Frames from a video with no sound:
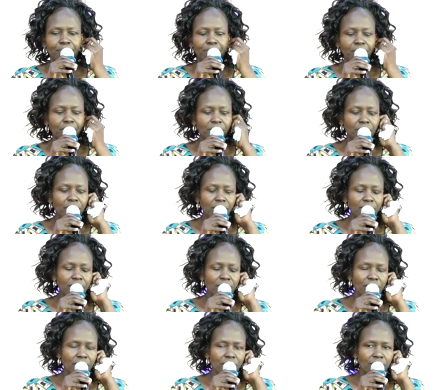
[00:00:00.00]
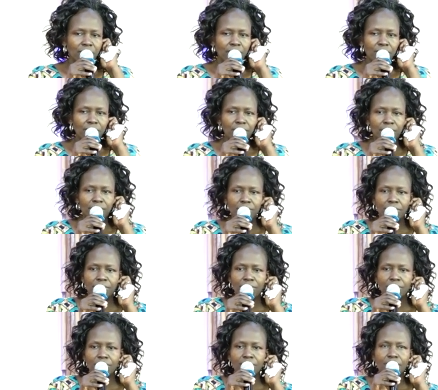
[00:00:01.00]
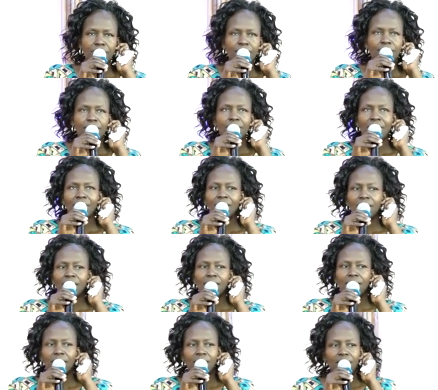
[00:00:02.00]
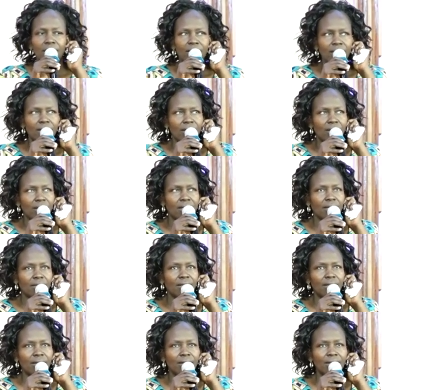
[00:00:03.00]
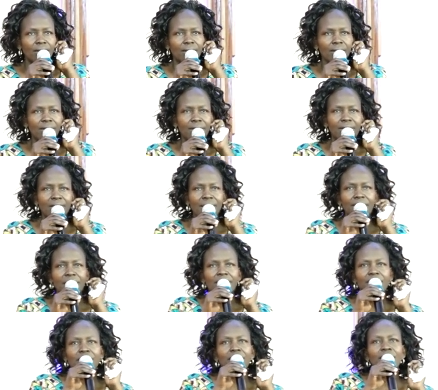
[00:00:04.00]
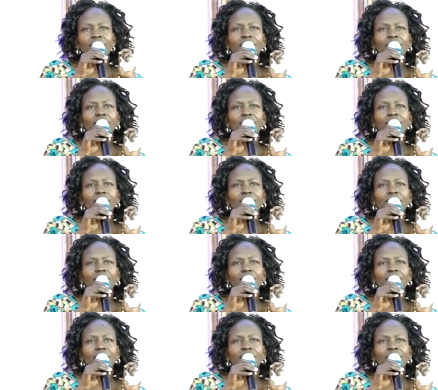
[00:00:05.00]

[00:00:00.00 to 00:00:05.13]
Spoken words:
(no one is talking)